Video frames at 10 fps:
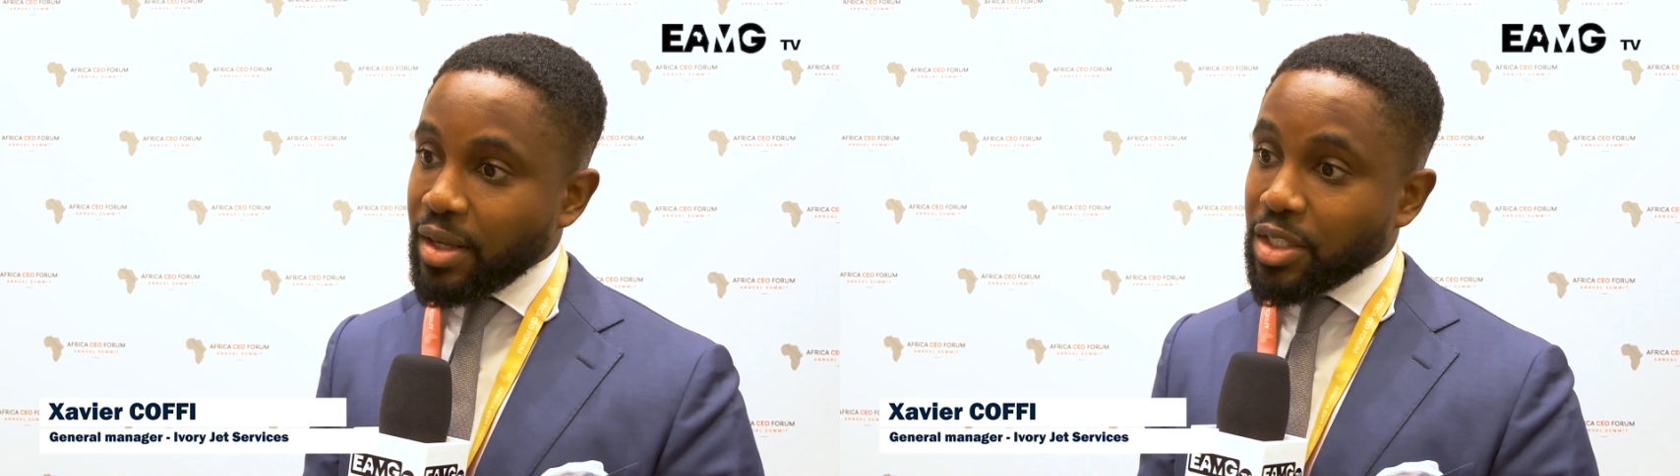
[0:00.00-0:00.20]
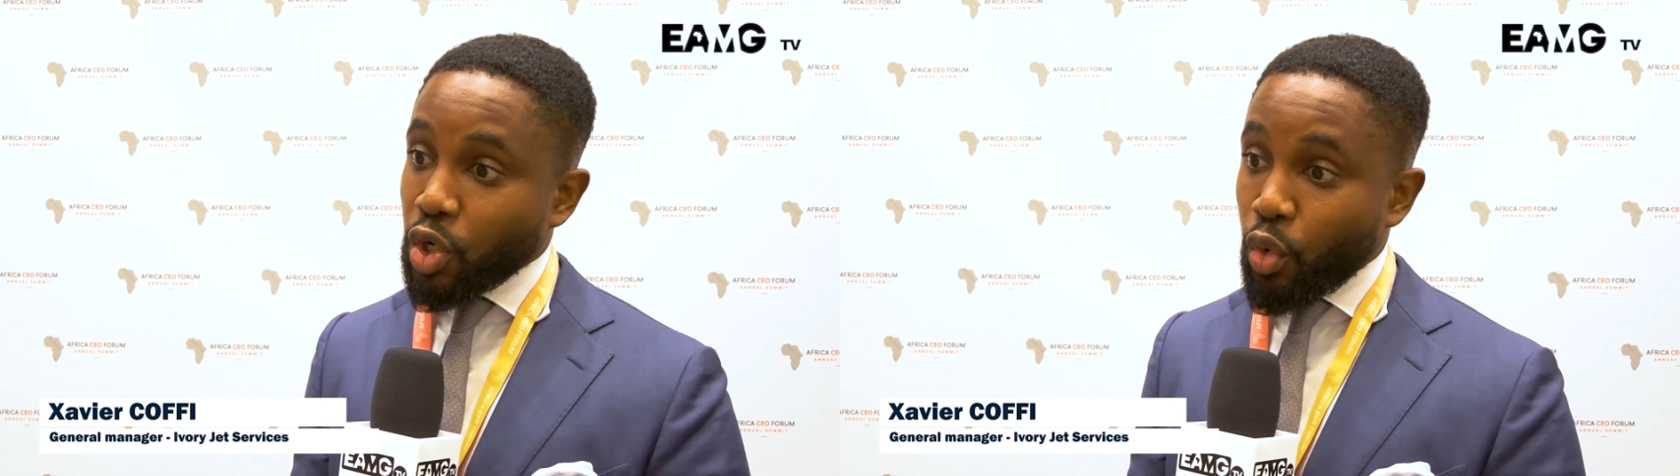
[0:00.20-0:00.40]

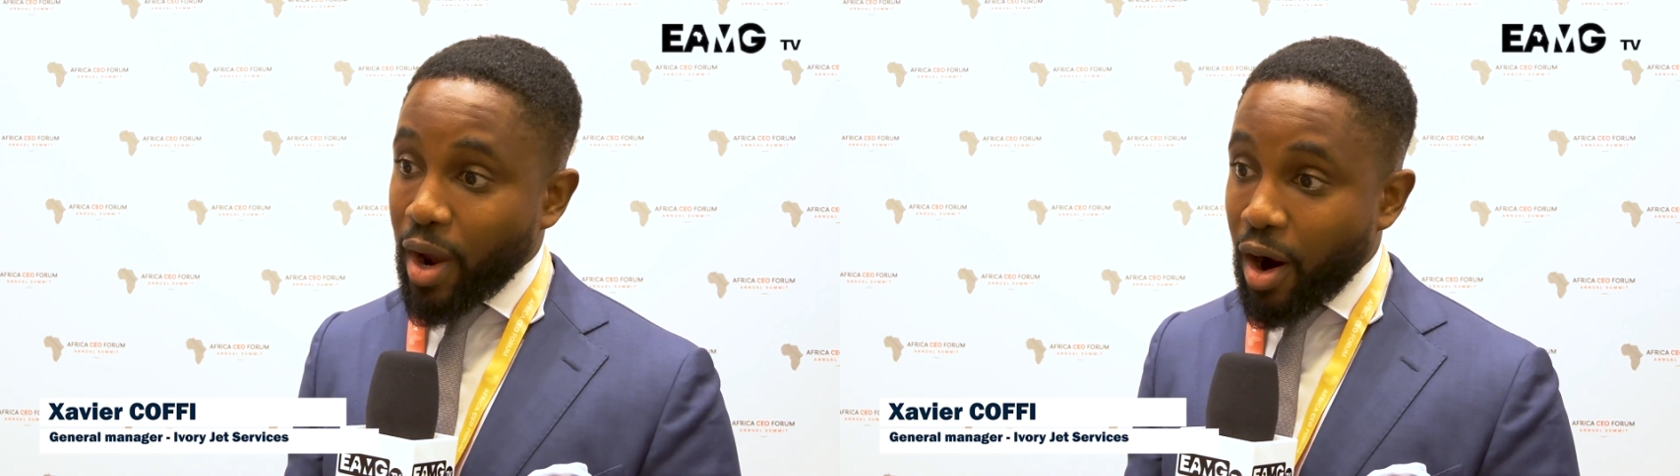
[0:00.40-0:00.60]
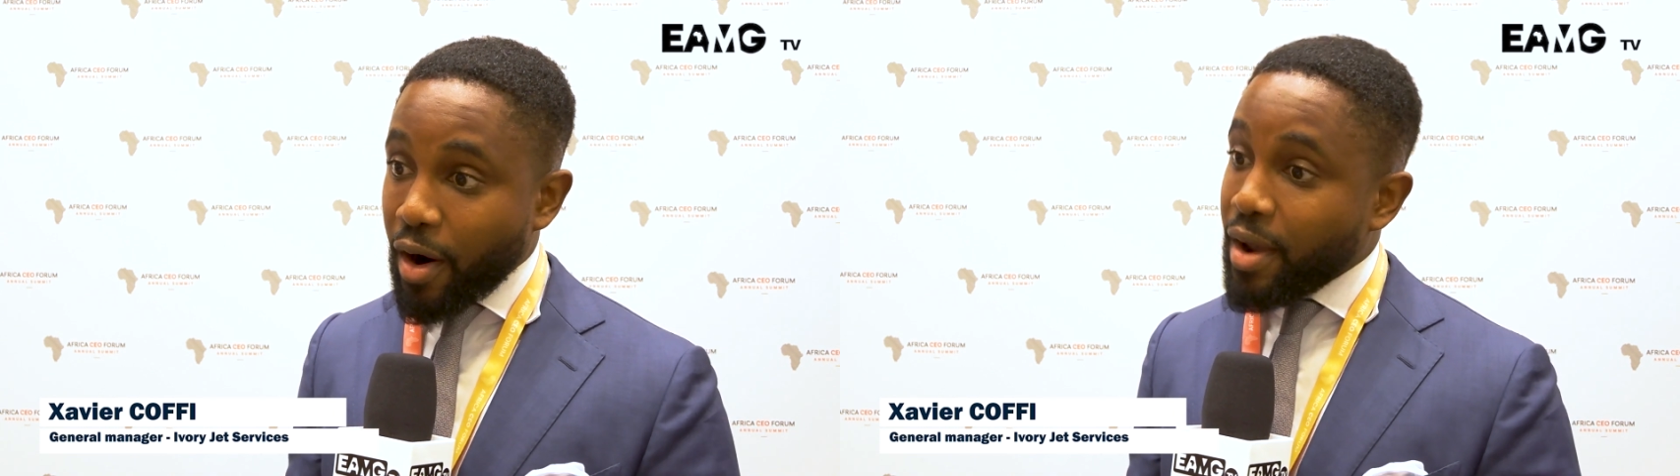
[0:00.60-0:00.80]
So
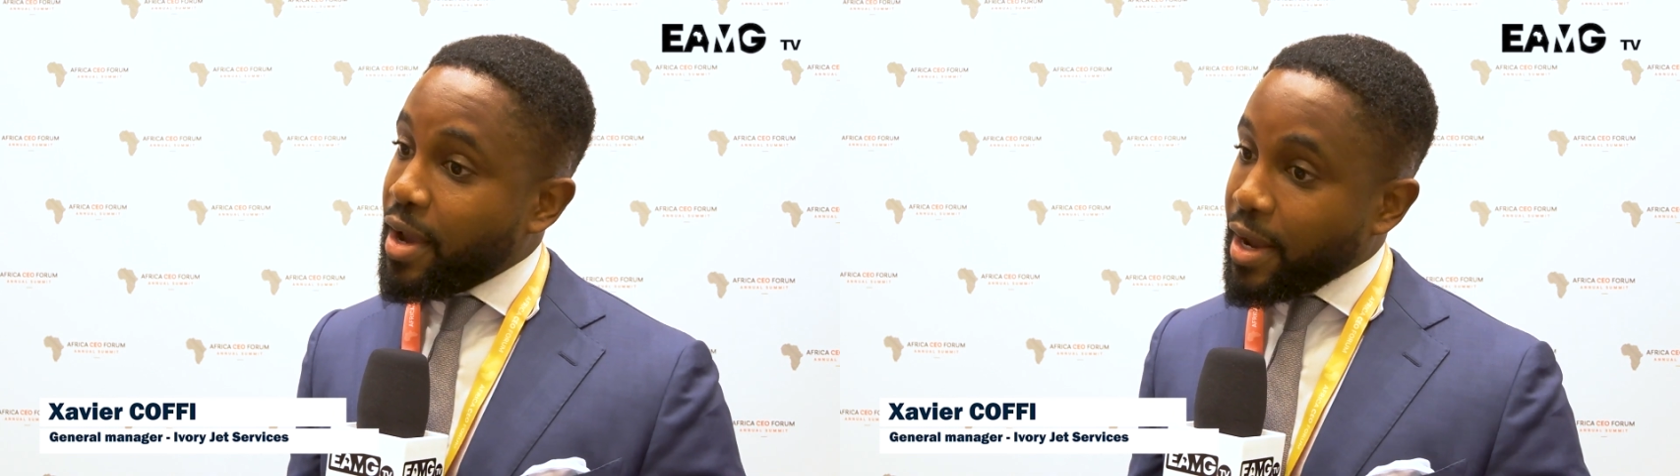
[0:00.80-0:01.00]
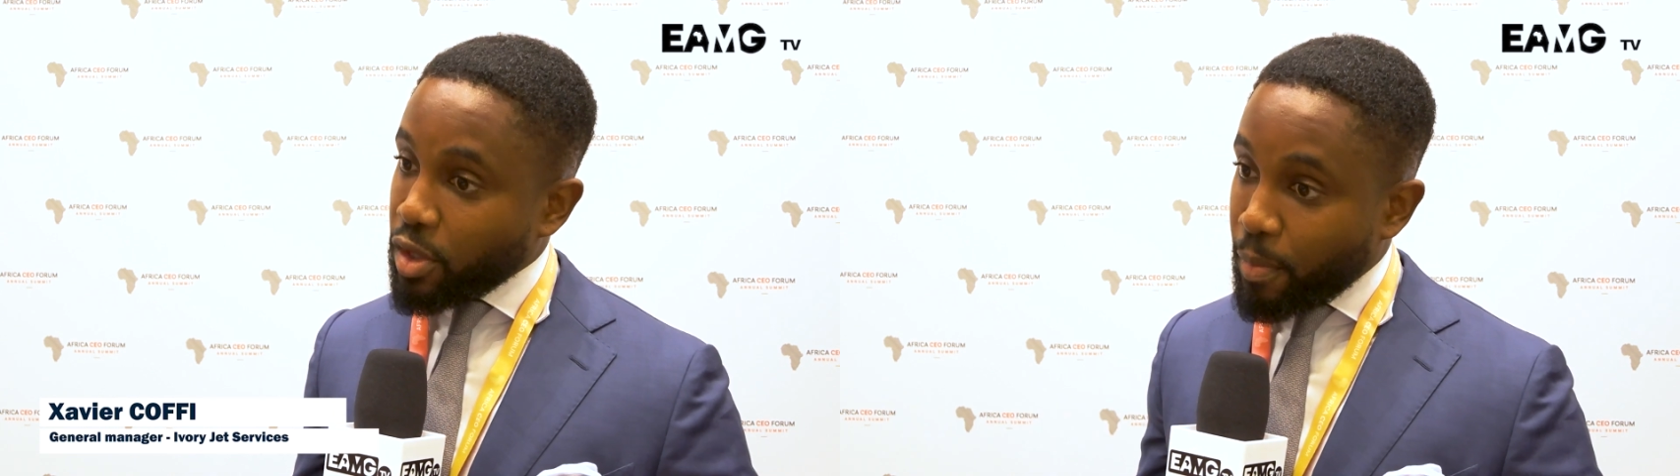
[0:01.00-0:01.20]
we are
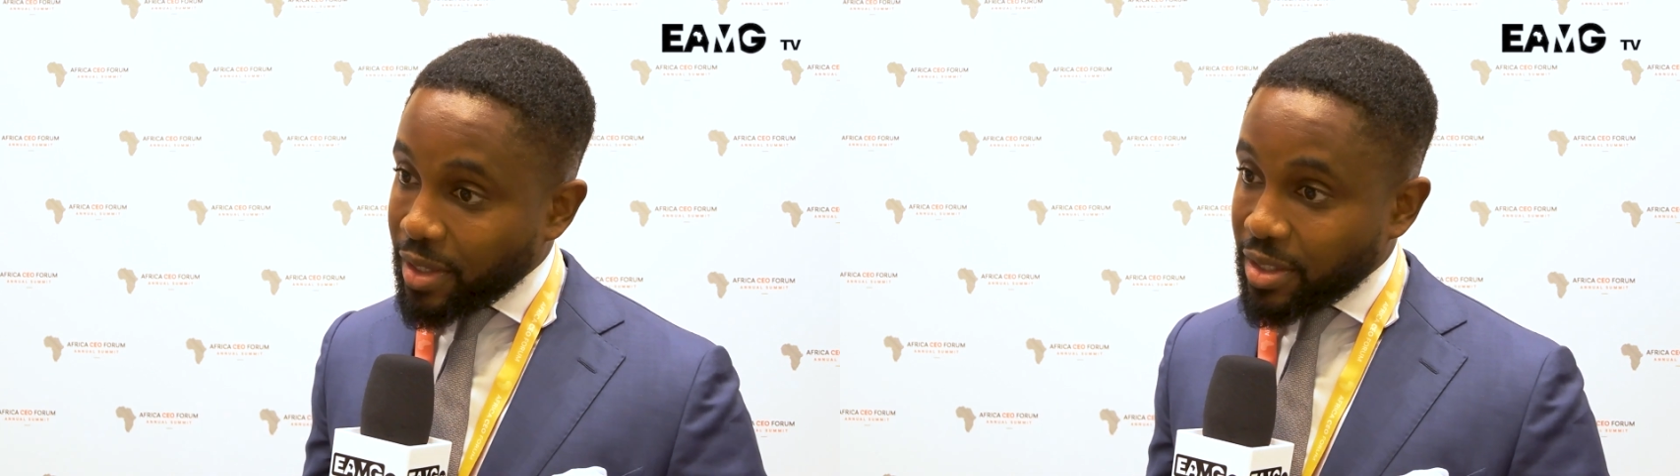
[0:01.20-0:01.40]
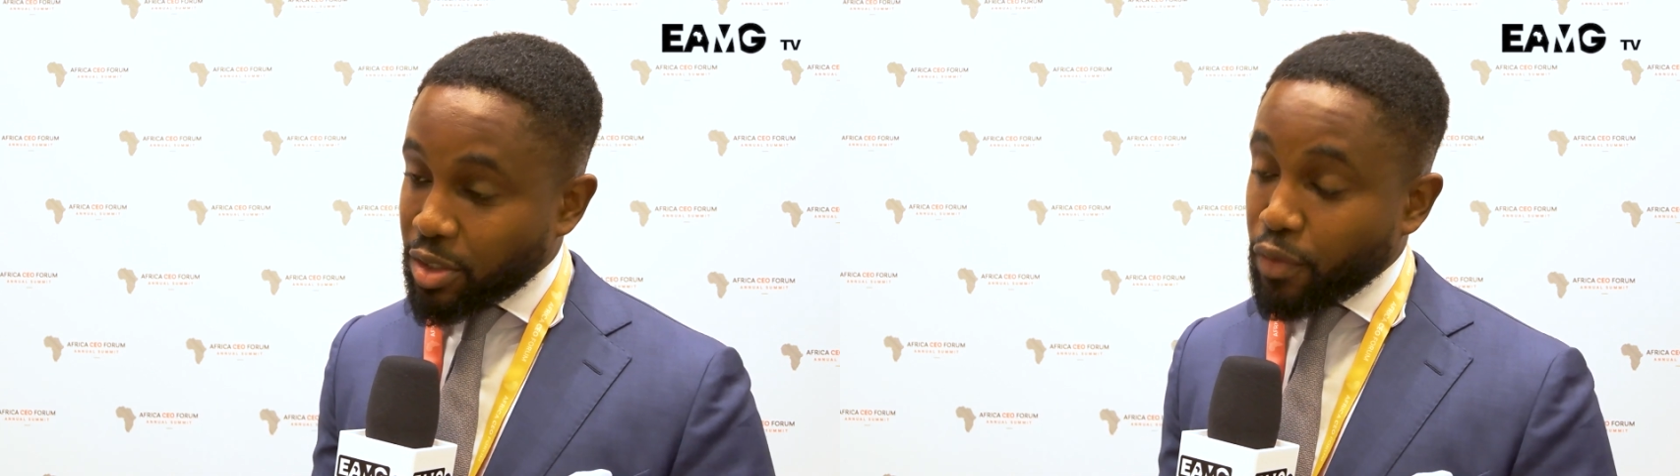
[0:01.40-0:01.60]
in the
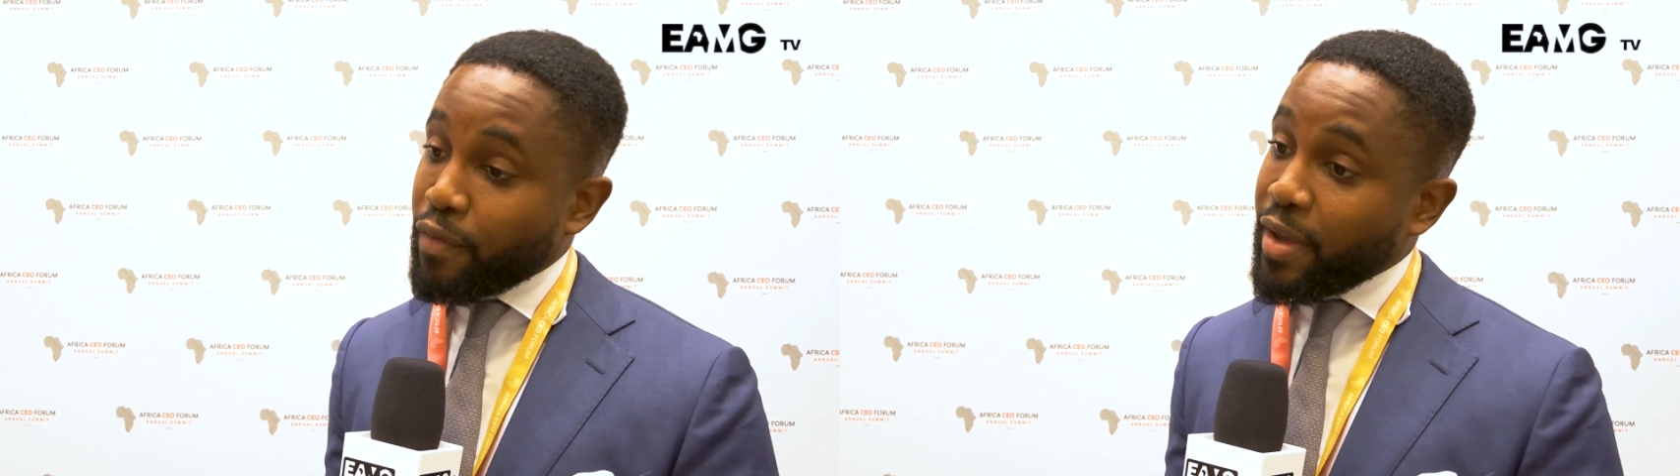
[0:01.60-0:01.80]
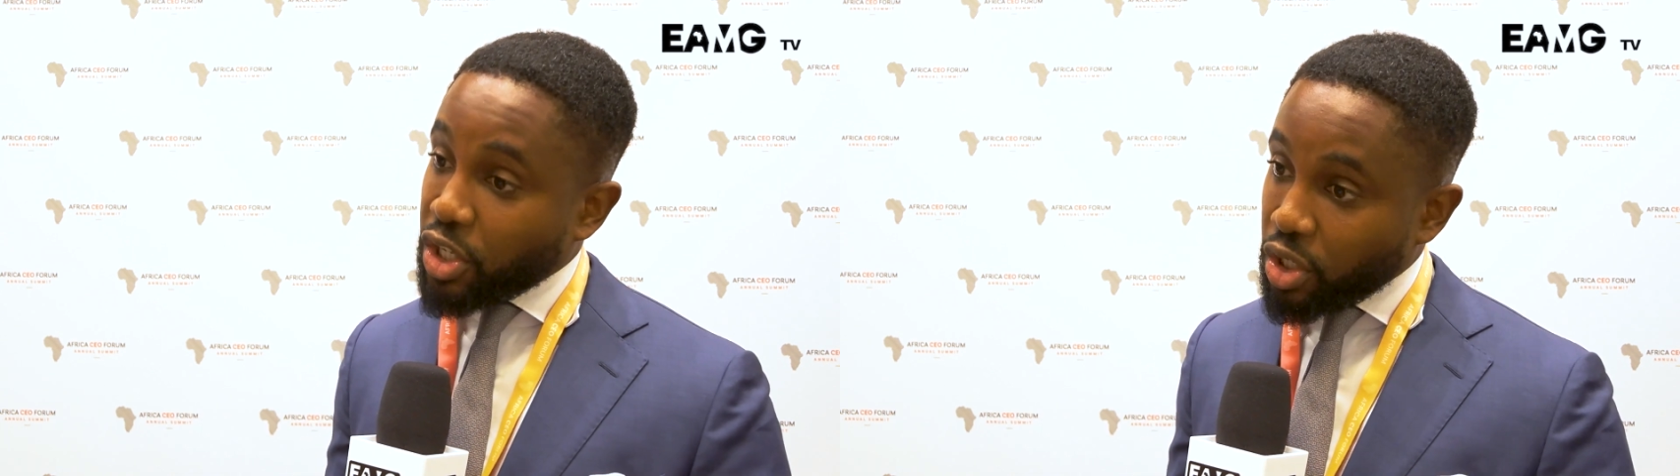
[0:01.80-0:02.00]
business of
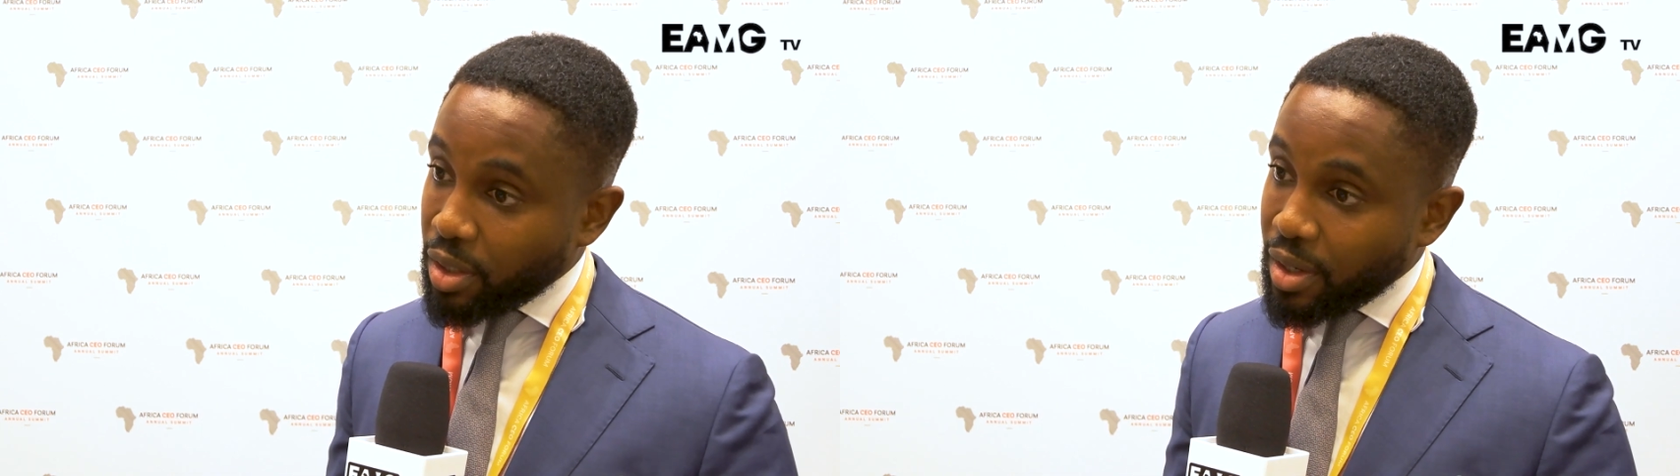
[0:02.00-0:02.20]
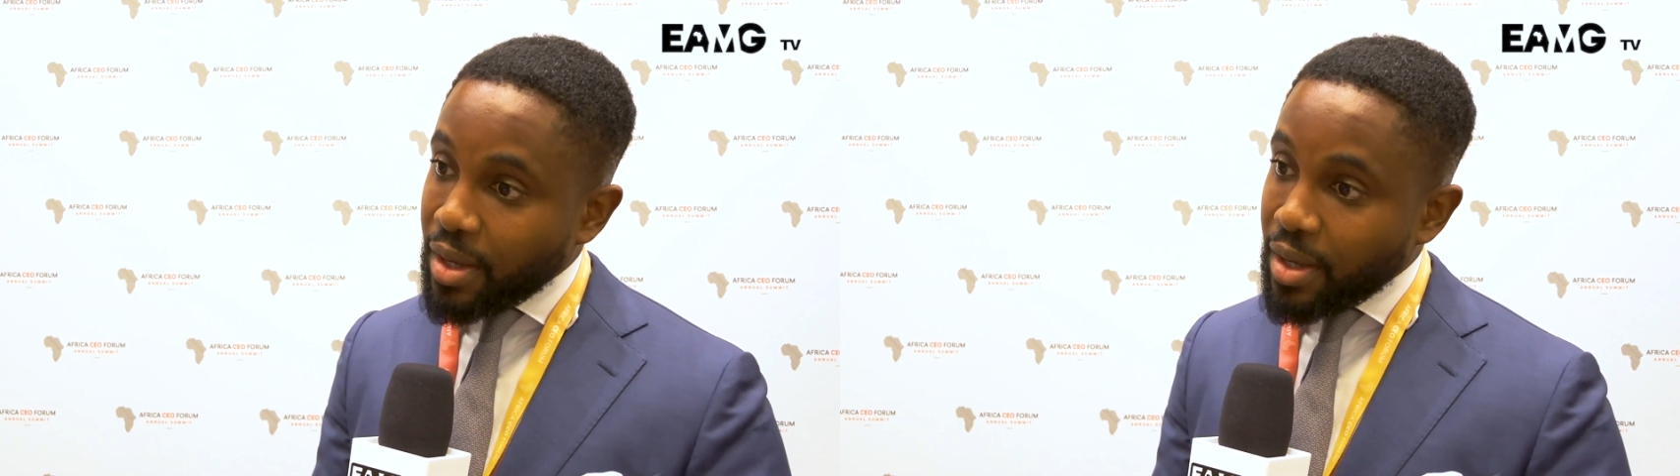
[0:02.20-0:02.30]
aviation,